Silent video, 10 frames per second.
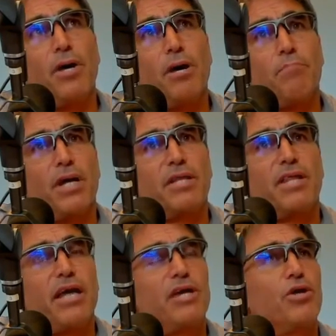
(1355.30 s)
But
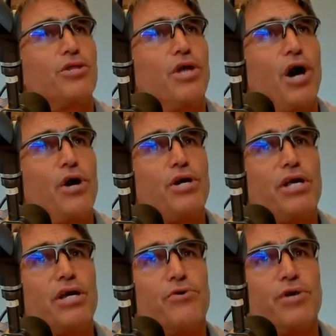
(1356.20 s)
they're not the
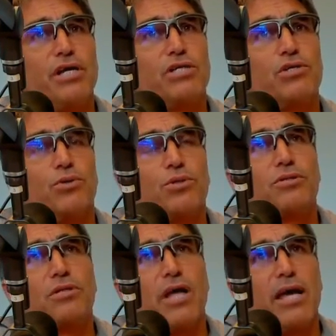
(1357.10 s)
only resource.
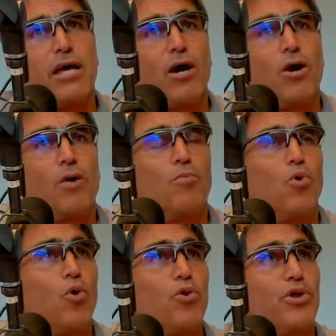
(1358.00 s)
They are
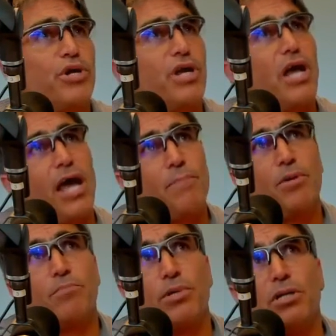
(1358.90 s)
more than
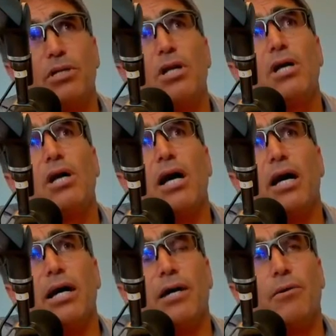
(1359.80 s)
capable
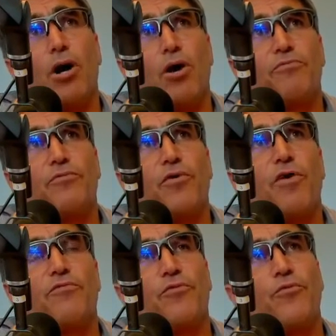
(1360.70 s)
of
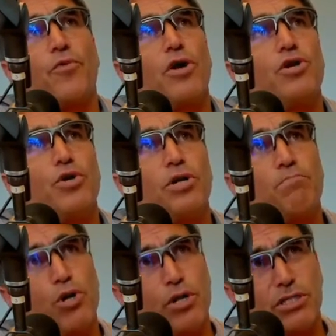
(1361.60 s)
doing
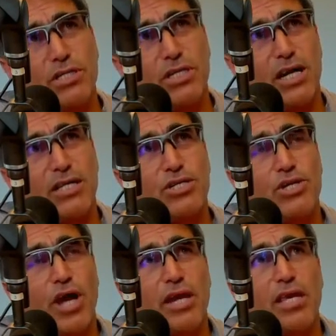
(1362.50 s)
personalized
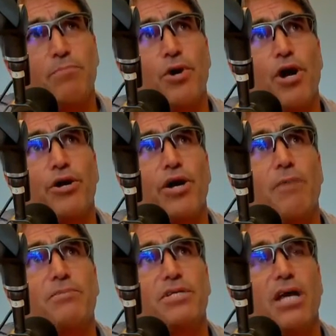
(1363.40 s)
training
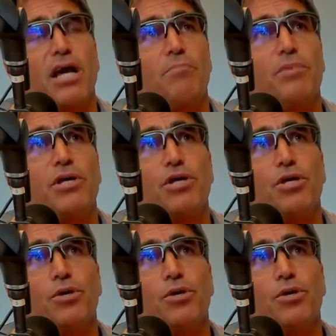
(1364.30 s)
programs and helping you